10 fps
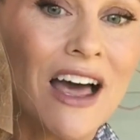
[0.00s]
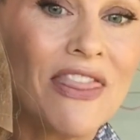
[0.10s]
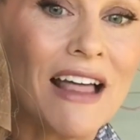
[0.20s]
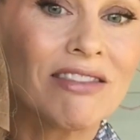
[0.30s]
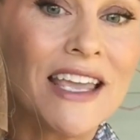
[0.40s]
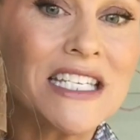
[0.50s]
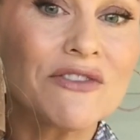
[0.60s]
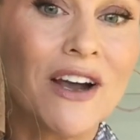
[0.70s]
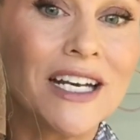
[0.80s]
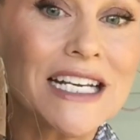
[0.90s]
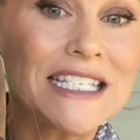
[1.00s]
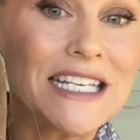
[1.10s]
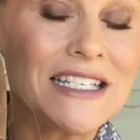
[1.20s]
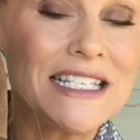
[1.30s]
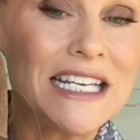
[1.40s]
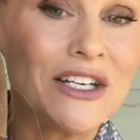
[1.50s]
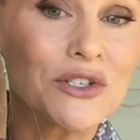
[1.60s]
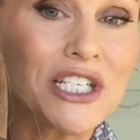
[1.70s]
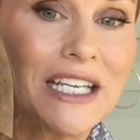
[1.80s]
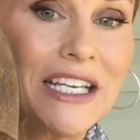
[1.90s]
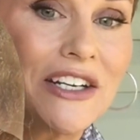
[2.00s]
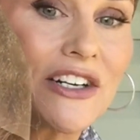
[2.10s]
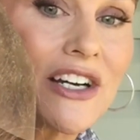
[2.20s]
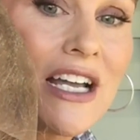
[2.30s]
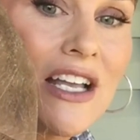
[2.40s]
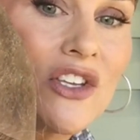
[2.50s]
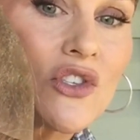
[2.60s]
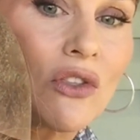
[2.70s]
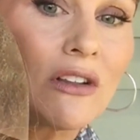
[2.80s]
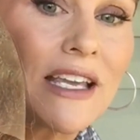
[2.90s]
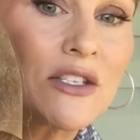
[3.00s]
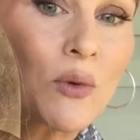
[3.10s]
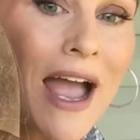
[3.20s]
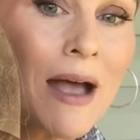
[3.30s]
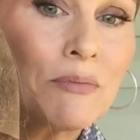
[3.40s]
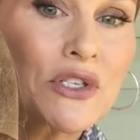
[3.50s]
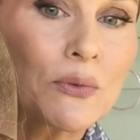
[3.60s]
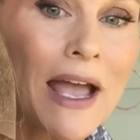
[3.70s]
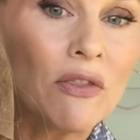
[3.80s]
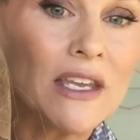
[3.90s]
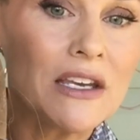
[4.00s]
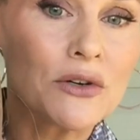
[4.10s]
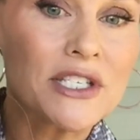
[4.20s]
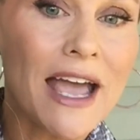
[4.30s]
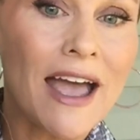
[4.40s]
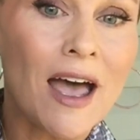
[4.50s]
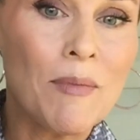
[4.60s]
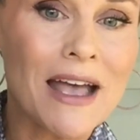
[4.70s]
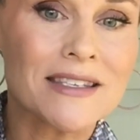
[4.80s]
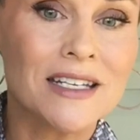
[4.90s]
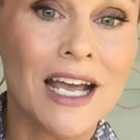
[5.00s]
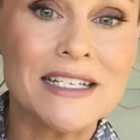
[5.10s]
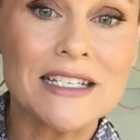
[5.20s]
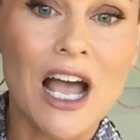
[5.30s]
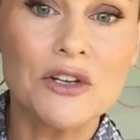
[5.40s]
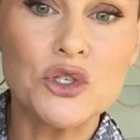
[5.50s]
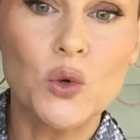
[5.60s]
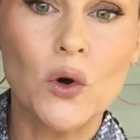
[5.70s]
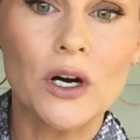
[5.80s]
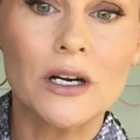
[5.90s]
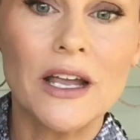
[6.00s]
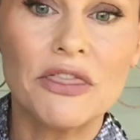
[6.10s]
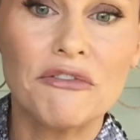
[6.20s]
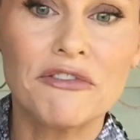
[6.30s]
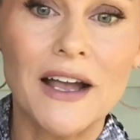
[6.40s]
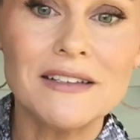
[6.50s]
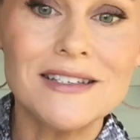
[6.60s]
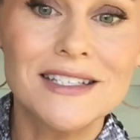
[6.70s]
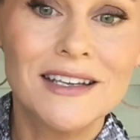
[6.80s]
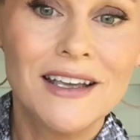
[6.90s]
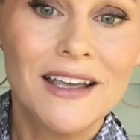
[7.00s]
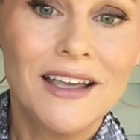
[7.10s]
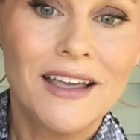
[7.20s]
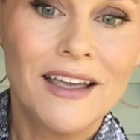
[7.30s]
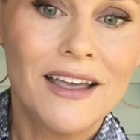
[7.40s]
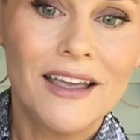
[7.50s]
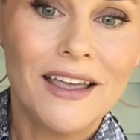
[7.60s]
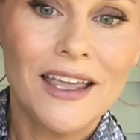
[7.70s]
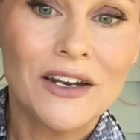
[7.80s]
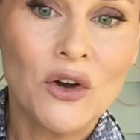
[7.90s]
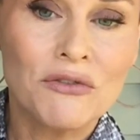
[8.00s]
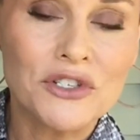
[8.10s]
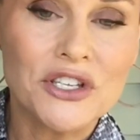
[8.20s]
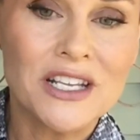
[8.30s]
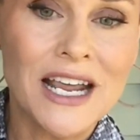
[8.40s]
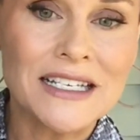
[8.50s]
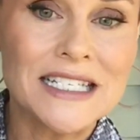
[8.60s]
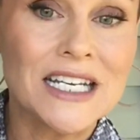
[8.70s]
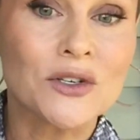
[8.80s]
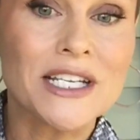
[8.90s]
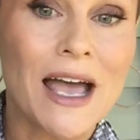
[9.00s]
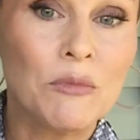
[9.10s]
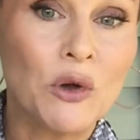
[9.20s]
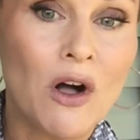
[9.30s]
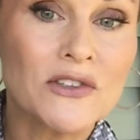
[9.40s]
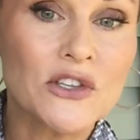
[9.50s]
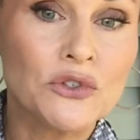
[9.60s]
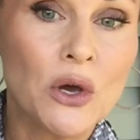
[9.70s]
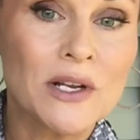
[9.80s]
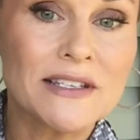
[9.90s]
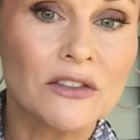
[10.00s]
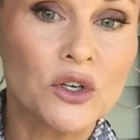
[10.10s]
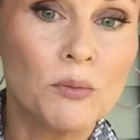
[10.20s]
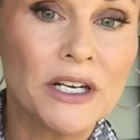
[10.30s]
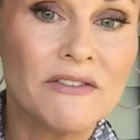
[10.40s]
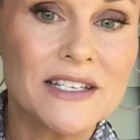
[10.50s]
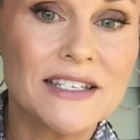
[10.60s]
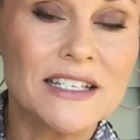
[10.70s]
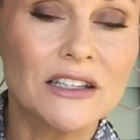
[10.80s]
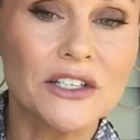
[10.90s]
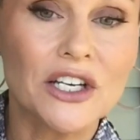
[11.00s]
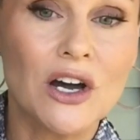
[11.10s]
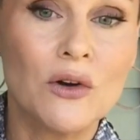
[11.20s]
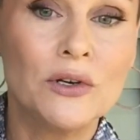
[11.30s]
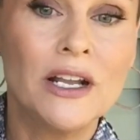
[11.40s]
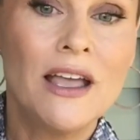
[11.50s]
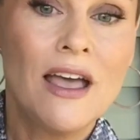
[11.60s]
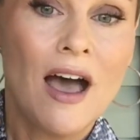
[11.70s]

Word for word: uh, that lace front extends ear to ear. So the lace wraps around the ear tab, has a nice contour at the front, and over to the next ear tab. You'll also notice a little bit of a silicone